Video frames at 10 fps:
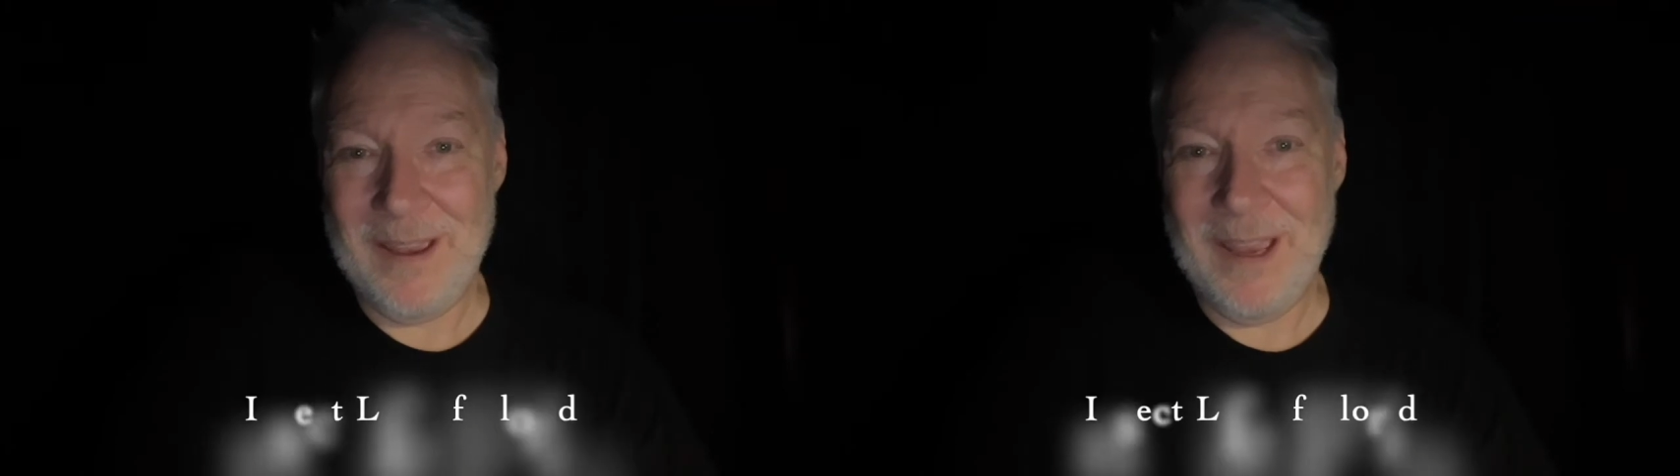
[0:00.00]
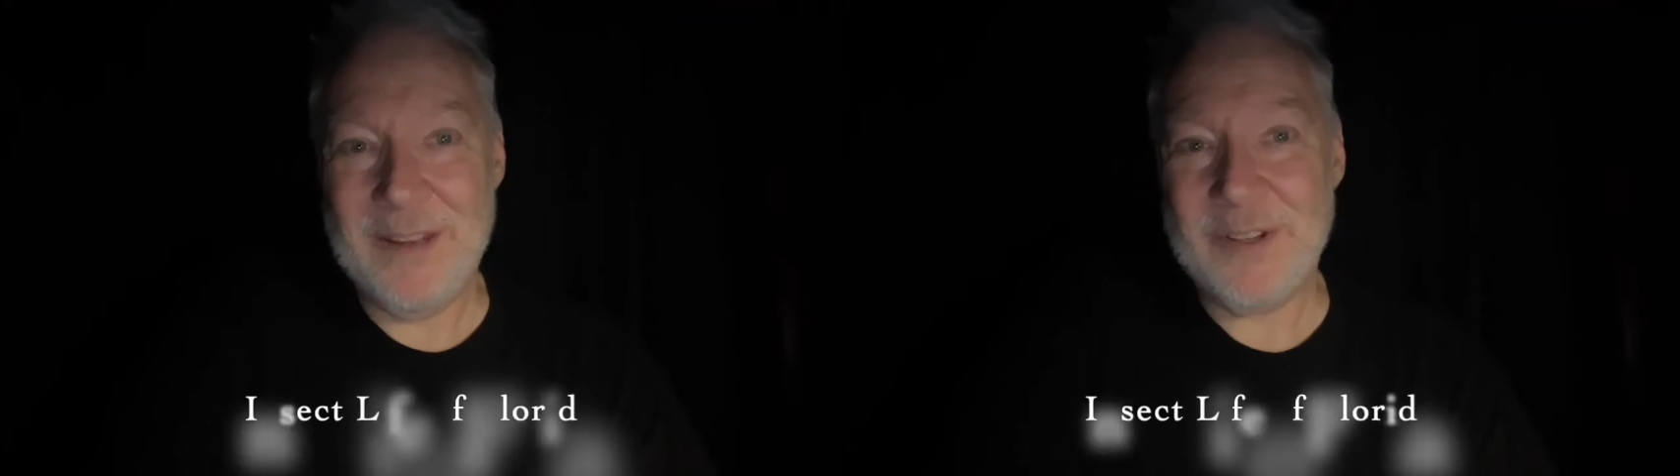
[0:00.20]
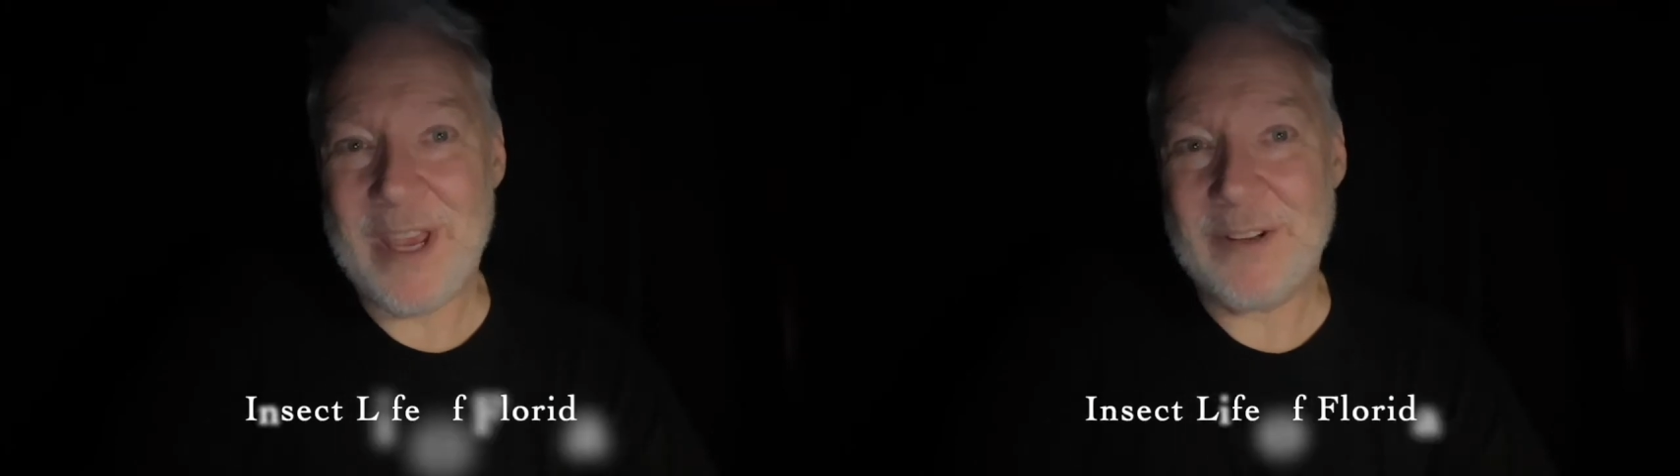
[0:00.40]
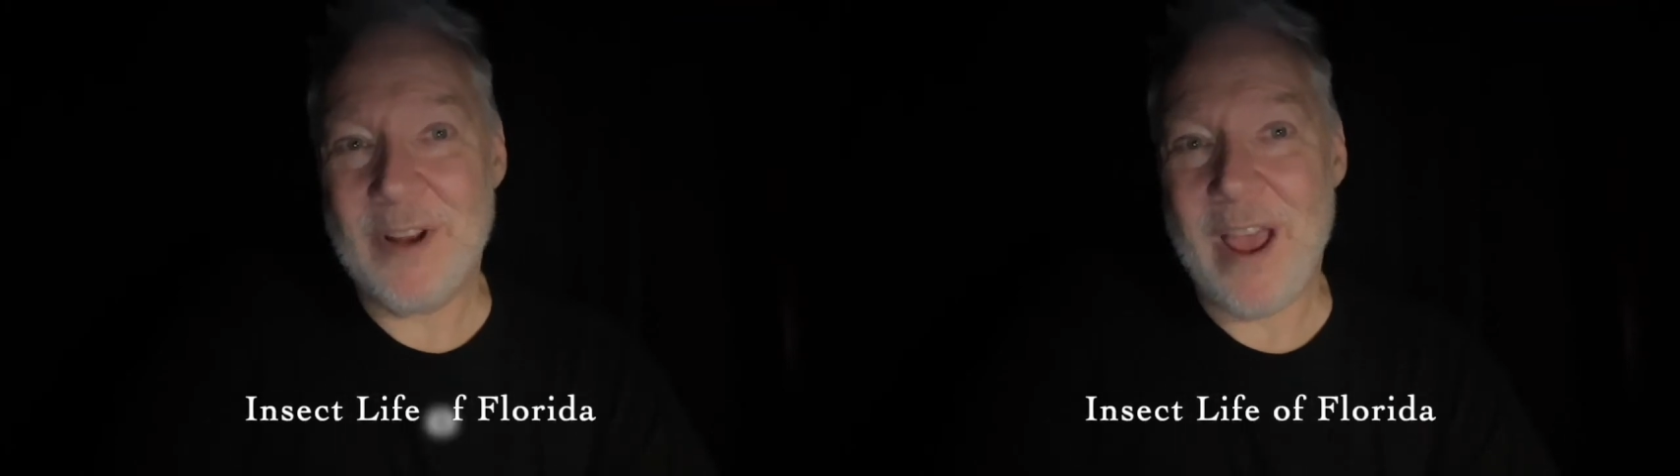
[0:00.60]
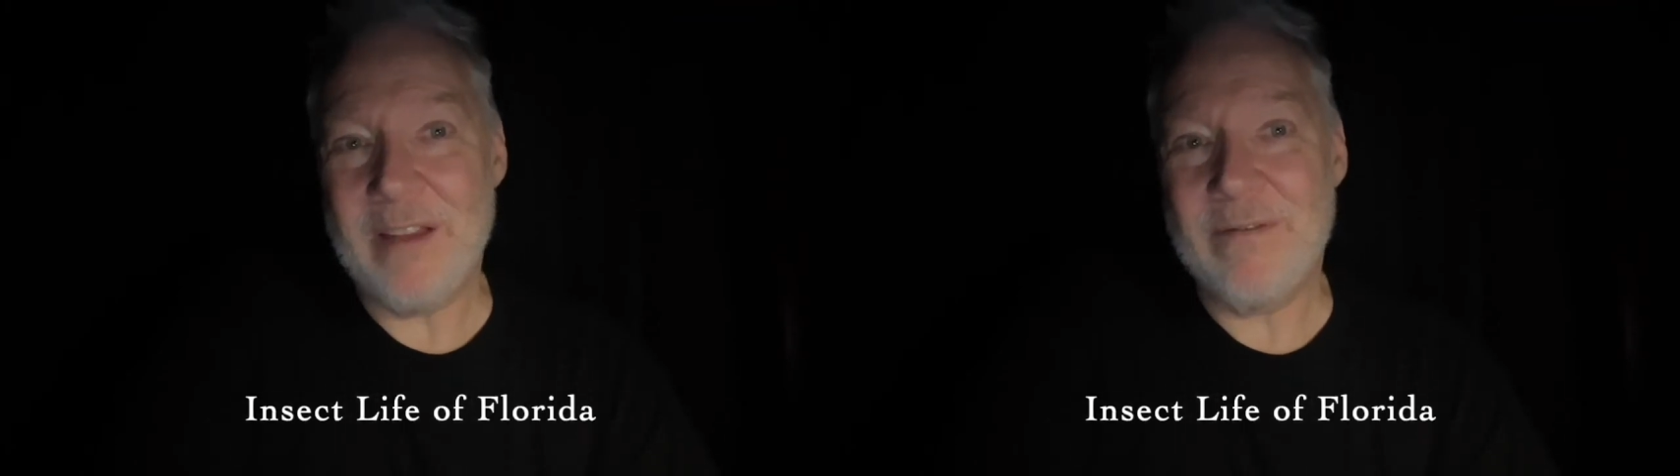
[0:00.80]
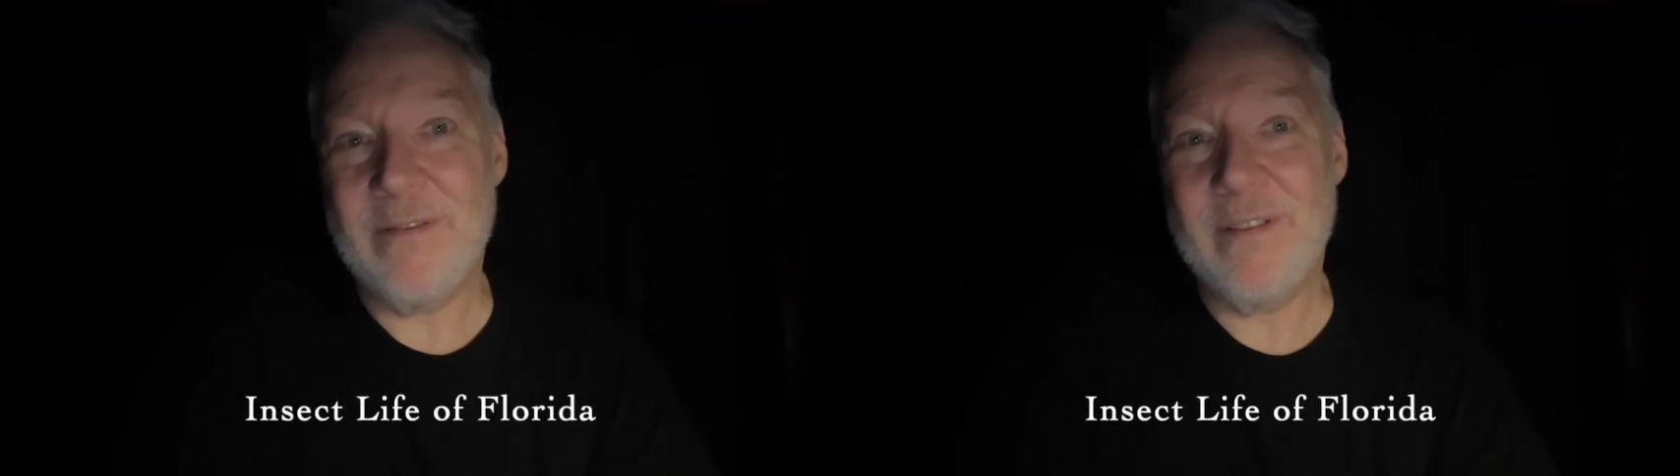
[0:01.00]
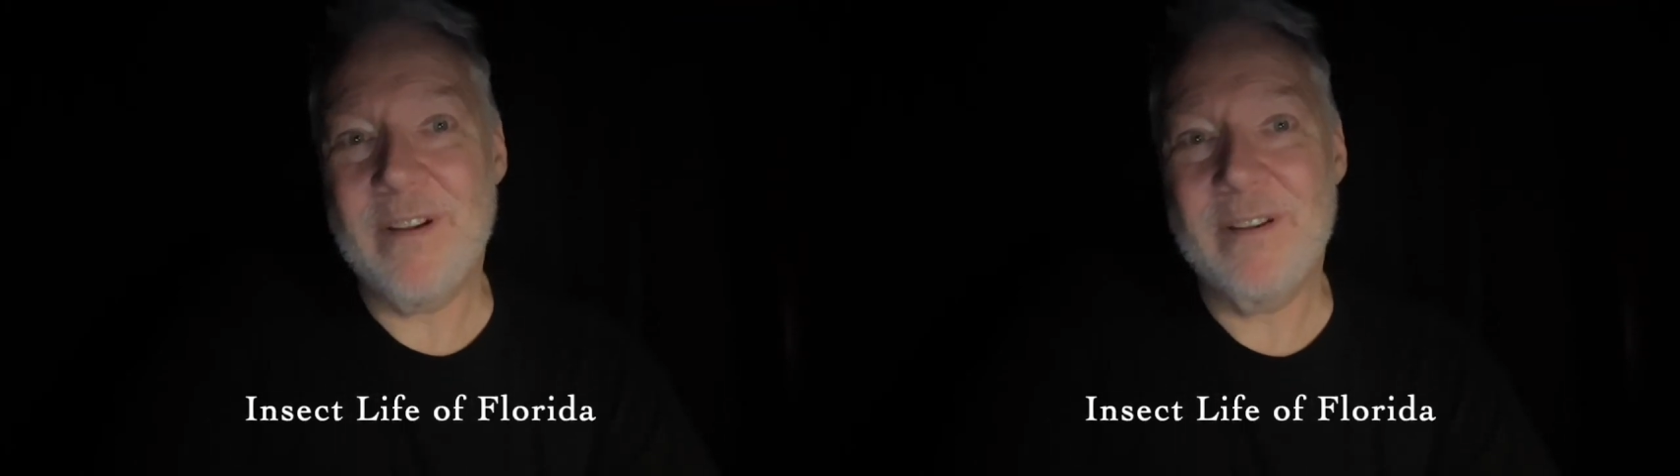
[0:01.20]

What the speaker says: Insect Life